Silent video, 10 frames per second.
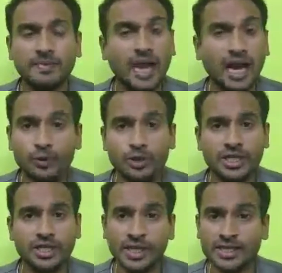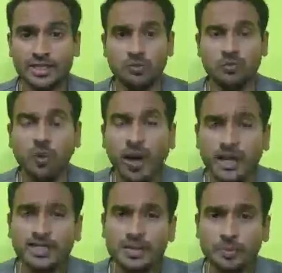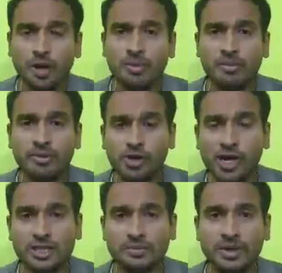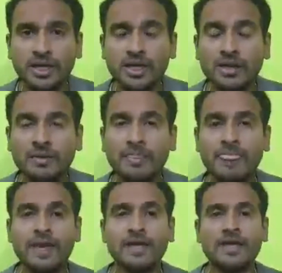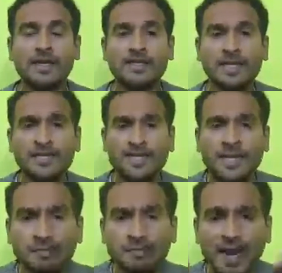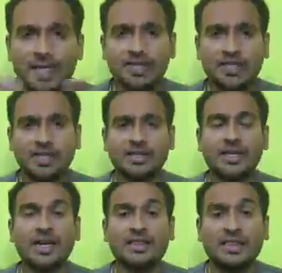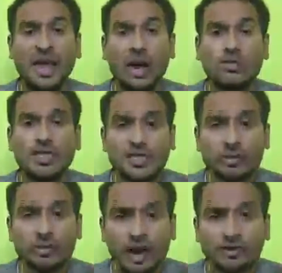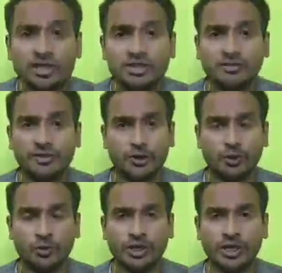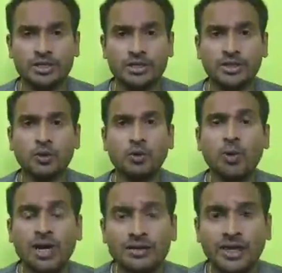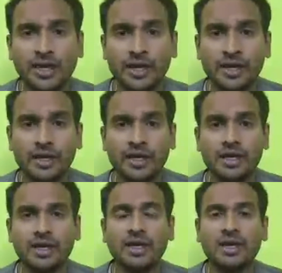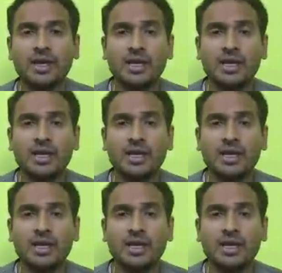I would say, yes. Why it is a problem if you ask me? Just imagine there are thousands of recruiters who are there